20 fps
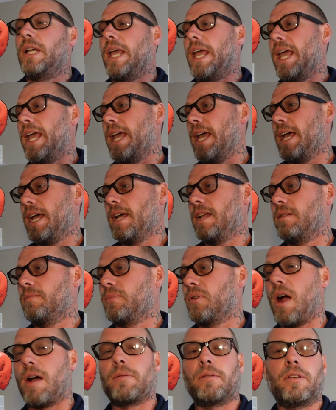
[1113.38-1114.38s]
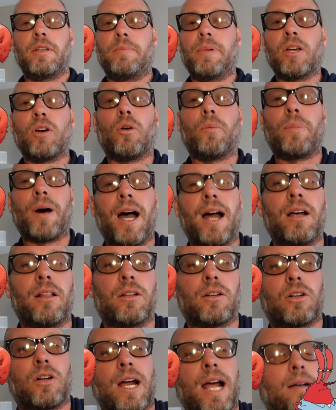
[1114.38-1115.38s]
and probably a big old pile
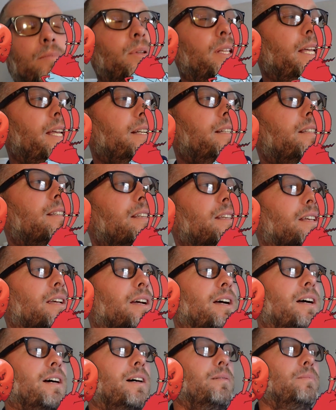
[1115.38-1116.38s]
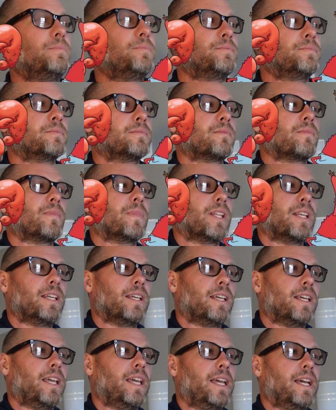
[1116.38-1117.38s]
of crab legs. Um,
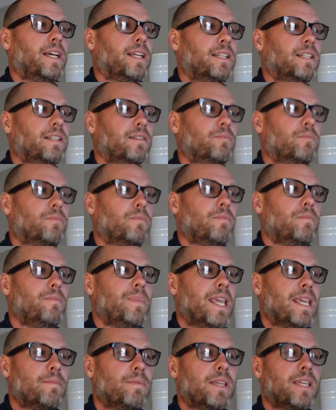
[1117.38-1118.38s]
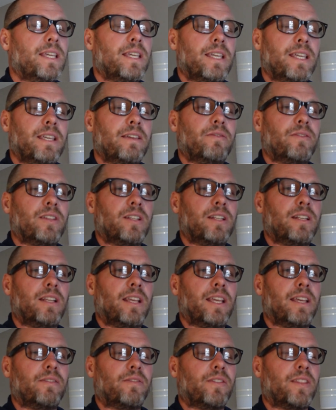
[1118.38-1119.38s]
and maybe even
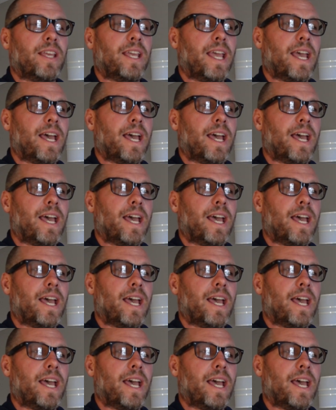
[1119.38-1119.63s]
if they